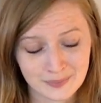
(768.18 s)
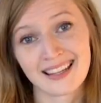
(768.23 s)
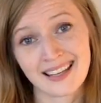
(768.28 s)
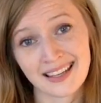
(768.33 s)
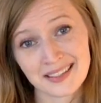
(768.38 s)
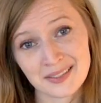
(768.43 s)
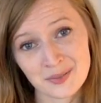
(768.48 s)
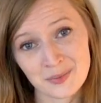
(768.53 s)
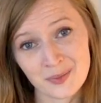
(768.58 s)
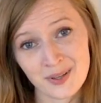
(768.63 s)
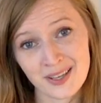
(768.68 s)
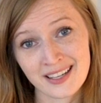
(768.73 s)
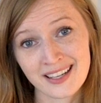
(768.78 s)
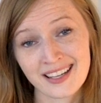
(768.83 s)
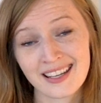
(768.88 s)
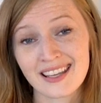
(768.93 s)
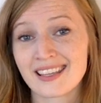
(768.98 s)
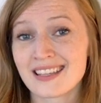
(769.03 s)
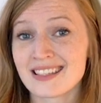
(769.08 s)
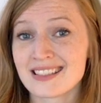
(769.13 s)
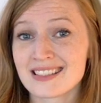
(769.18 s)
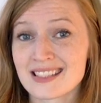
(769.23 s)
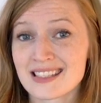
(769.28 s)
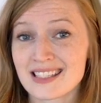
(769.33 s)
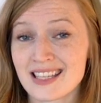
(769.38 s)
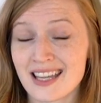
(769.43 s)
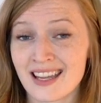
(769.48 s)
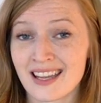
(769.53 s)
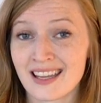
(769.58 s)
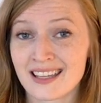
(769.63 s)
The next one
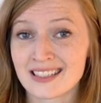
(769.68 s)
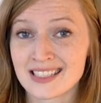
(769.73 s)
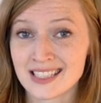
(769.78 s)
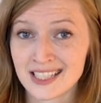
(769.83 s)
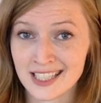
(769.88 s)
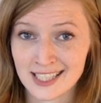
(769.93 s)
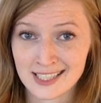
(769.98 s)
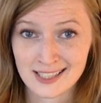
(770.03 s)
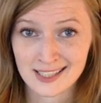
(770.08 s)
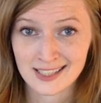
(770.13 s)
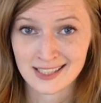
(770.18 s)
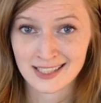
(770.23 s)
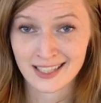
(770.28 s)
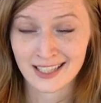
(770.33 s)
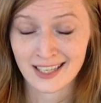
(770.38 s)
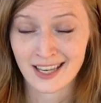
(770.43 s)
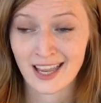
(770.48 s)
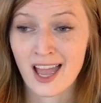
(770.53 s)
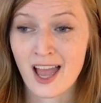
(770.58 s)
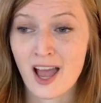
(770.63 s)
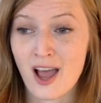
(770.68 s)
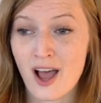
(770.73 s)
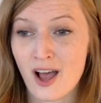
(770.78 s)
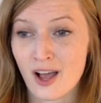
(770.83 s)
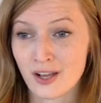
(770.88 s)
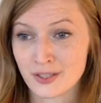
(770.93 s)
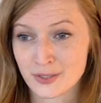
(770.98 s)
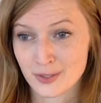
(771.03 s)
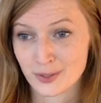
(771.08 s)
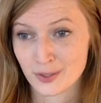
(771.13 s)
is uh, THC,
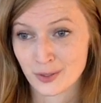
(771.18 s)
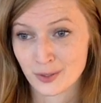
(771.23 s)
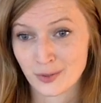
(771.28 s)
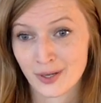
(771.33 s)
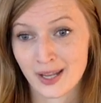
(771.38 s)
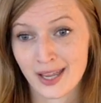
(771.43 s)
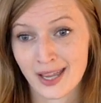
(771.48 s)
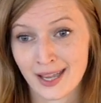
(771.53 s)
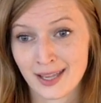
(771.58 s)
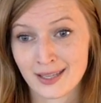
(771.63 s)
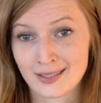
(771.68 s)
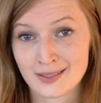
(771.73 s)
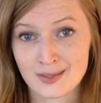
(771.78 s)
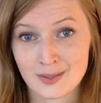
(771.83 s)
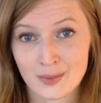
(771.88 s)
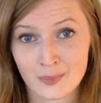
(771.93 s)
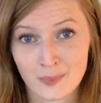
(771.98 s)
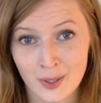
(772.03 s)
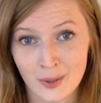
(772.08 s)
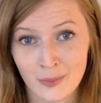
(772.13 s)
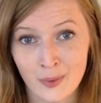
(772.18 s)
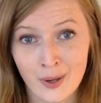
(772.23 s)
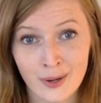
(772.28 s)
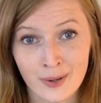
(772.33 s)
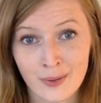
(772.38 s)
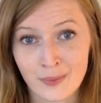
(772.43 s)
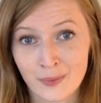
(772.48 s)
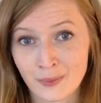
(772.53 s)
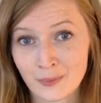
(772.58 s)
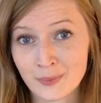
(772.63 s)
also known as
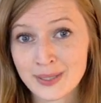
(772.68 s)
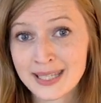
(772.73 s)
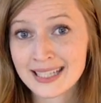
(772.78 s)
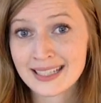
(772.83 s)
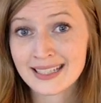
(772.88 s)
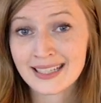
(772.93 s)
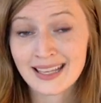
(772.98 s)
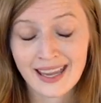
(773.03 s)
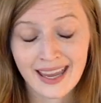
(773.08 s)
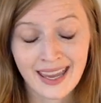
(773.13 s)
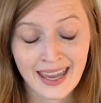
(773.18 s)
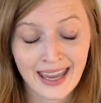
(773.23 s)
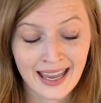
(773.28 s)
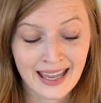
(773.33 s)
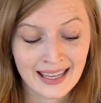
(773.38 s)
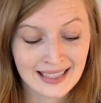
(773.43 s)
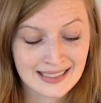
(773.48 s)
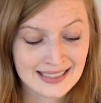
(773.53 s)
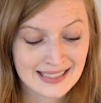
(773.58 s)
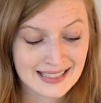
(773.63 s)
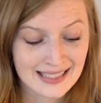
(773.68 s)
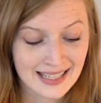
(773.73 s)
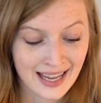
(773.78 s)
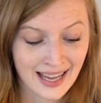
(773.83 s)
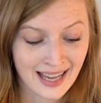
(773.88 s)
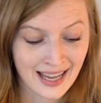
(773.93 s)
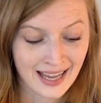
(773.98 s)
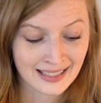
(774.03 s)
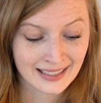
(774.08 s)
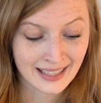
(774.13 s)
marijuana or weed. And
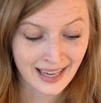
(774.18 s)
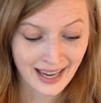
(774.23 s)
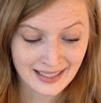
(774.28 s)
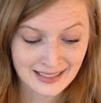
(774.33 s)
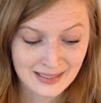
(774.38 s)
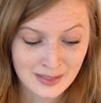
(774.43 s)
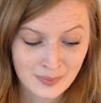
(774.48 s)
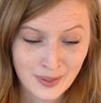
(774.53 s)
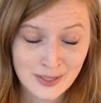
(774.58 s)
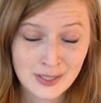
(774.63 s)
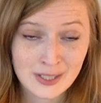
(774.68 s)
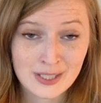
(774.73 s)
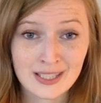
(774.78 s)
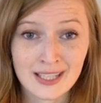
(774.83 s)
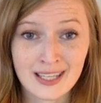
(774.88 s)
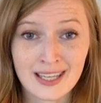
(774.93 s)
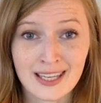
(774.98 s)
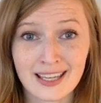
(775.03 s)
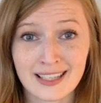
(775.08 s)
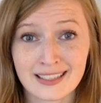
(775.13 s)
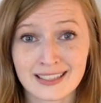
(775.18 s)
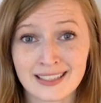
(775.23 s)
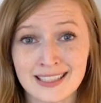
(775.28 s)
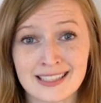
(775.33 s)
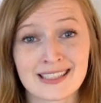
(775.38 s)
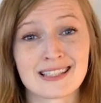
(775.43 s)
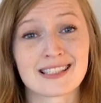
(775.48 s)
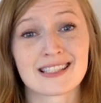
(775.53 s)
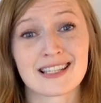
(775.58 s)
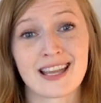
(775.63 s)
uh, yeah, especially at
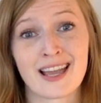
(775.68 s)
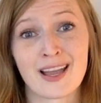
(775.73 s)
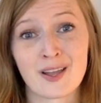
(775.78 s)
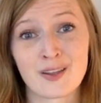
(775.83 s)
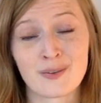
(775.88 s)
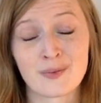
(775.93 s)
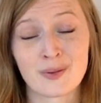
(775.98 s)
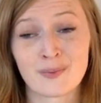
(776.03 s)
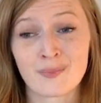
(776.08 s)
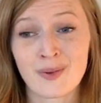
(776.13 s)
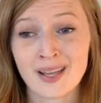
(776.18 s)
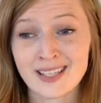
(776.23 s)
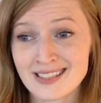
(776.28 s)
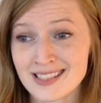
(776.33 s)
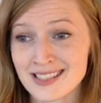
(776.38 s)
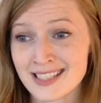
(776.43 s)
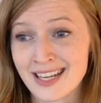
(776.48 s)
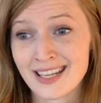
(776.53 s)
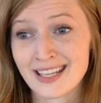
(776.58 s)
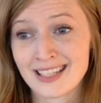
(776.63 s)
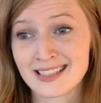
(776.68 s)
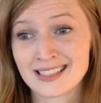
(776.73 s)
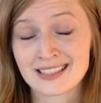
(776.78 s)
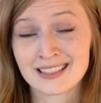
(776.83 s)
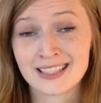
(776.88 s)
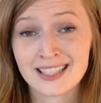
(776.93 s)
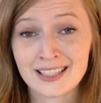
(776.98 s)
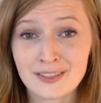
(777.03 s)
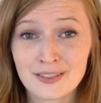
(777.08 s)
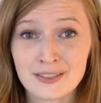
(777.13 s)
least um, in my state, it's
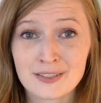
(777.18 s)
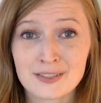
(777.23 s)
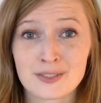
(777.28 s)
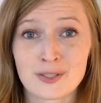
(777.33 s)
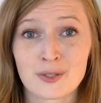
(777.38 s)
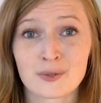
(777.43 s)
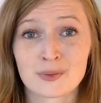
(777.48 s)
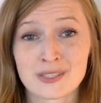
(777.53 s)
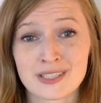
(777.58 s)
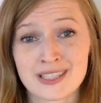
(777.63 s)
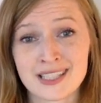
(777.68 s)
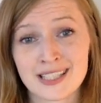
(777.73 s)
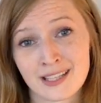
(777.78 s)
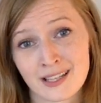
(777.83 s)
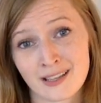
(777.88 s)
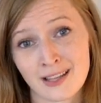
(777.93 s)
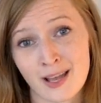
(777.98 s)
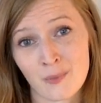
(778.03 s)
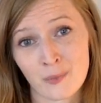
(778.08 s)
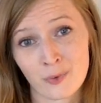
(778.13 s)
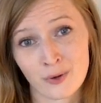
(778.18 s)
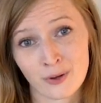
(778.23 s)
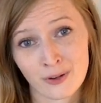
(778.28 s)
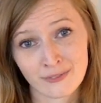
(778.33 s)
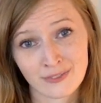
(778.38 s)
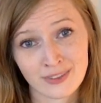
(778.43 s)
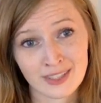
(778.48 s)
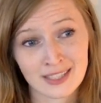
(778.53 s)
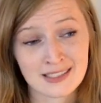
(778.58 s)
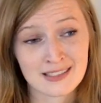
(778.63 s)
legal, so we're seeing a lot more
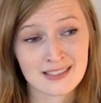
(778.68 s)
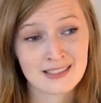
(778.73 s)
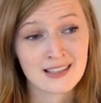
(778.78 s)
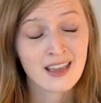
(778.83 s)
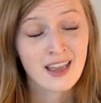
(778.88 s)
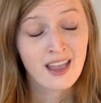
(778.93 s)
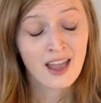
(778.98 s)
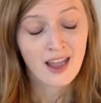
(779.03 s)
of these